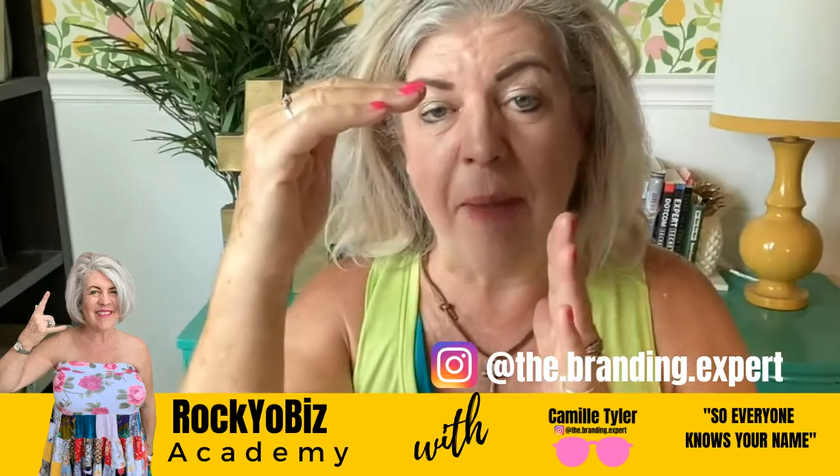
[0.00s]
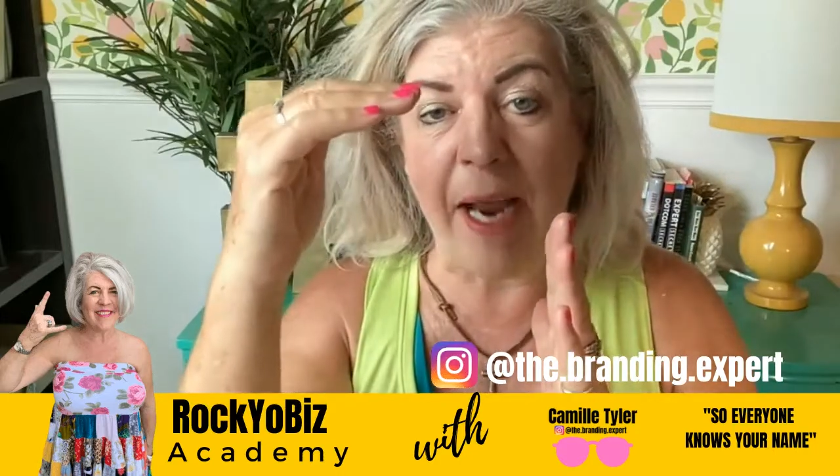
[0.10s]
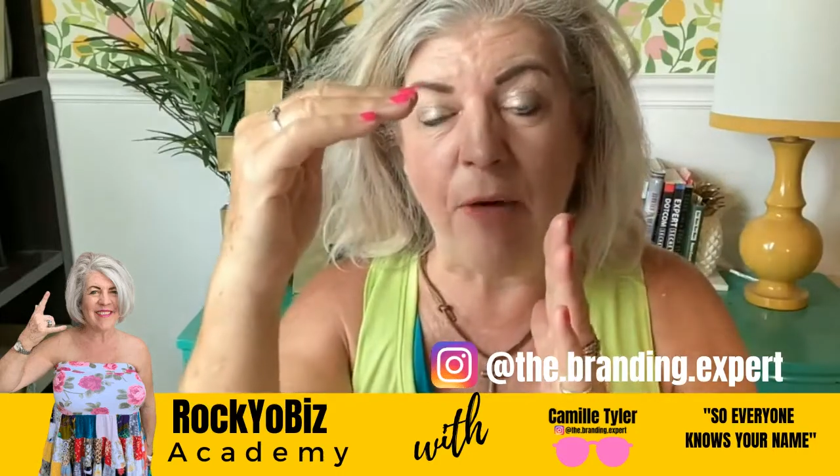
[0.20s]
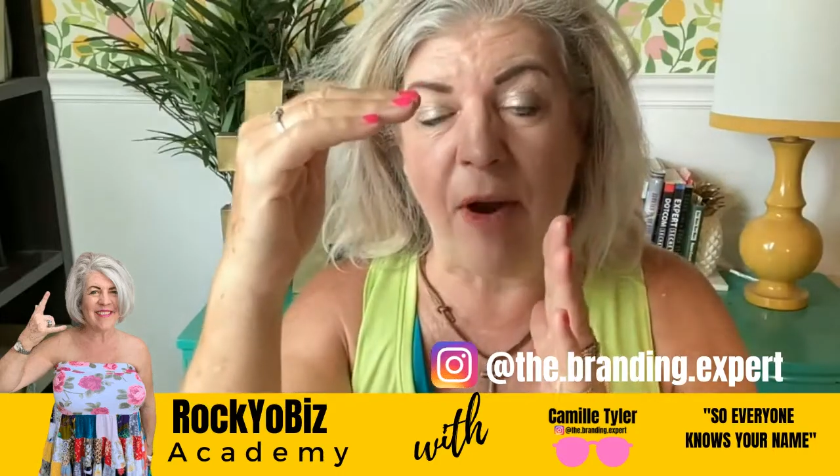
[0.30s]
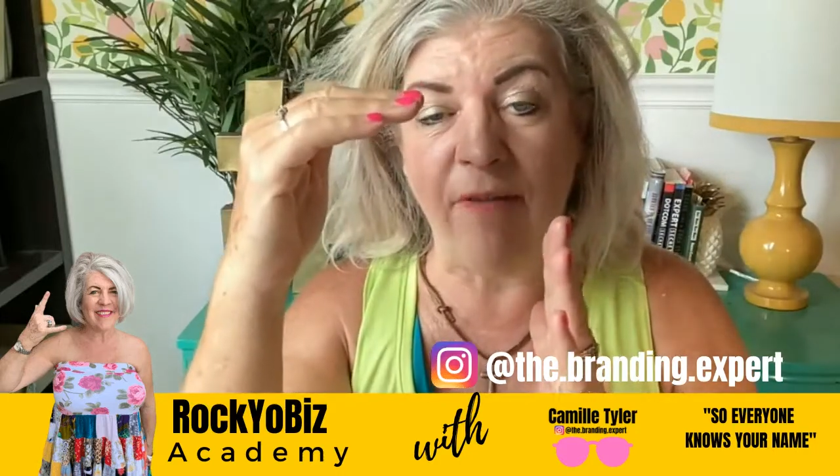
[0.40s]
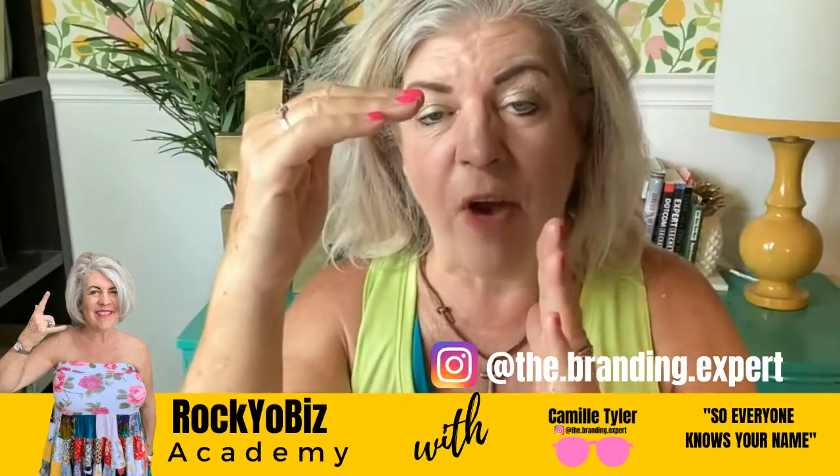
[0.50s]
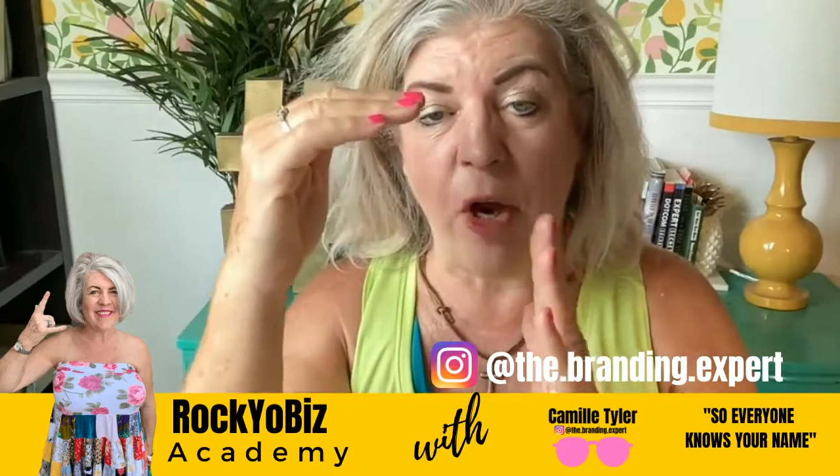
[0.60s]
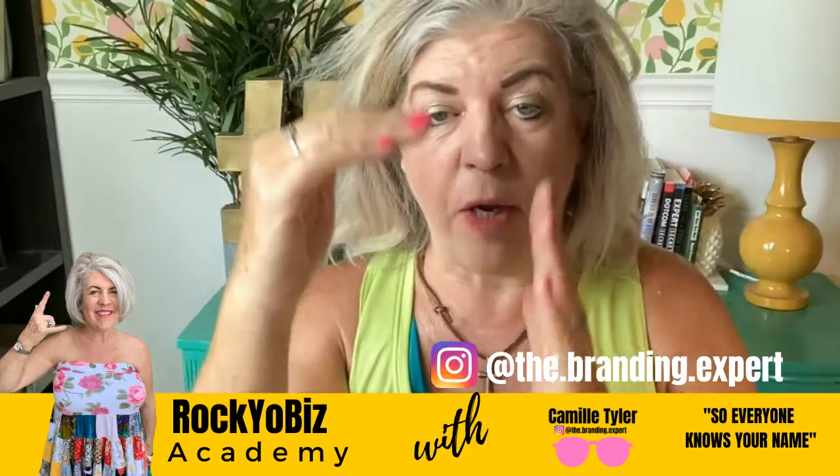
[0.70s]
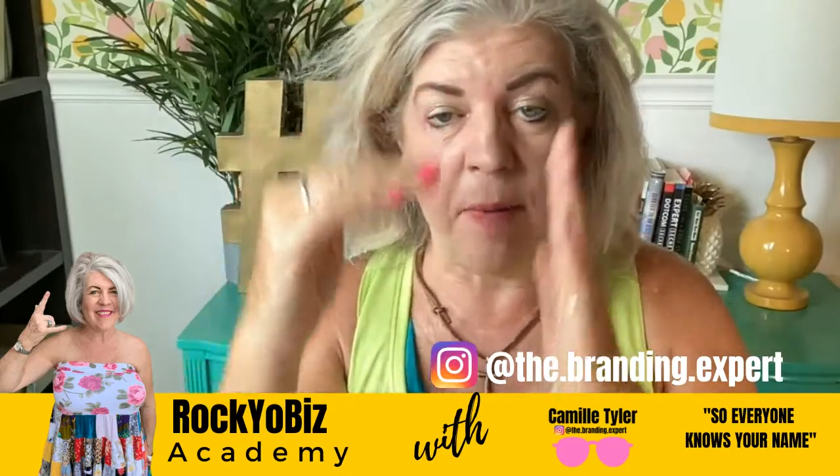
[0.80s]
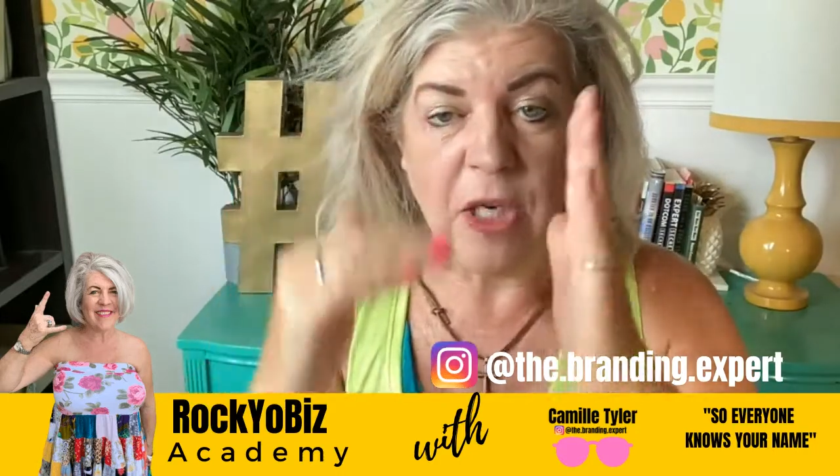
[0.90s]
background
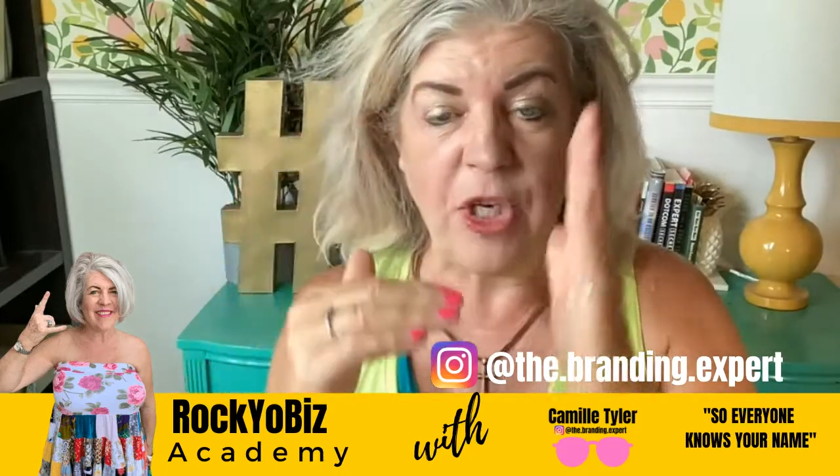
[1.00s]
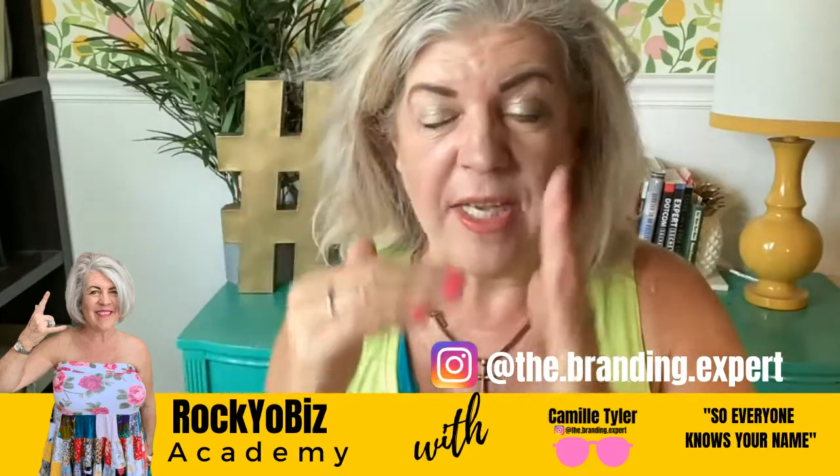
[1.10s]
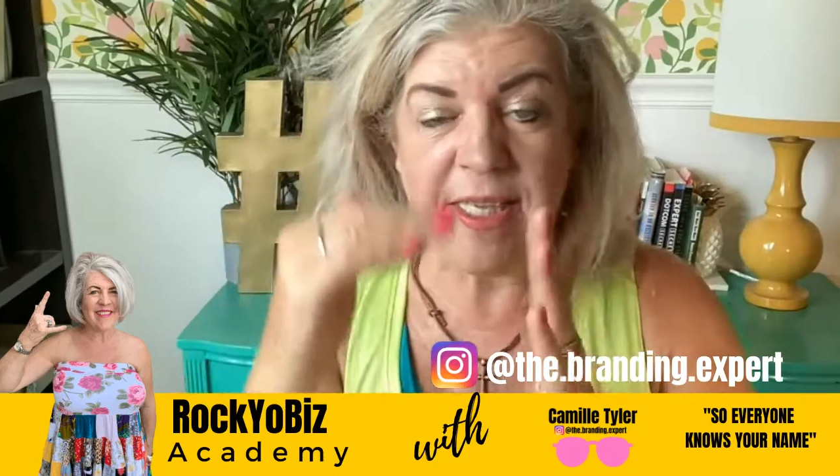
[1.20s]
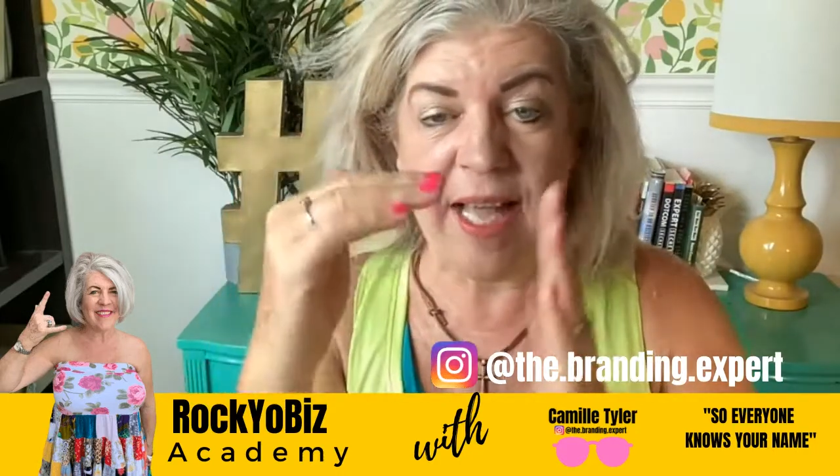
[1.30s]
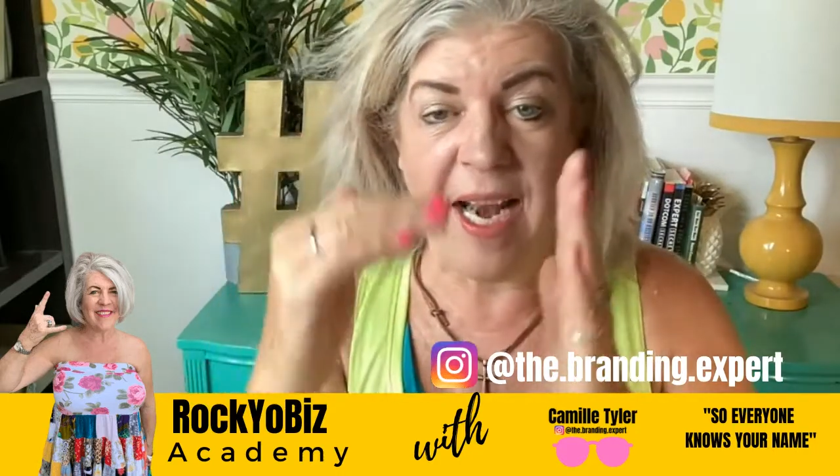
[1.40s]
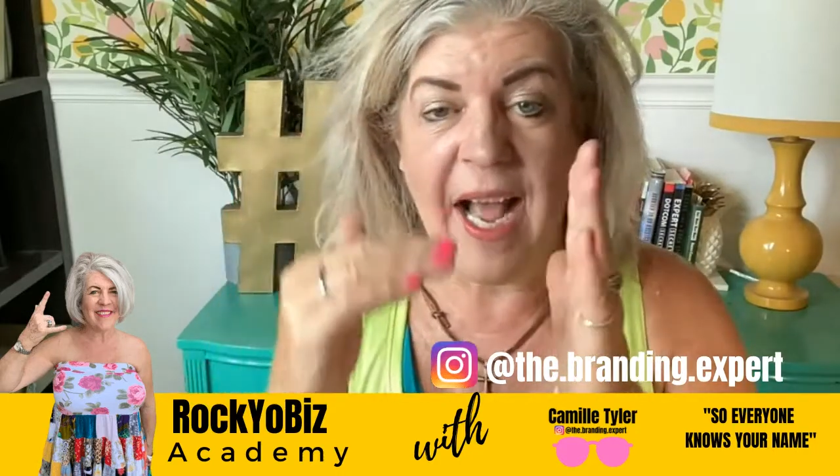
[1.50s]
volume. Adjust that.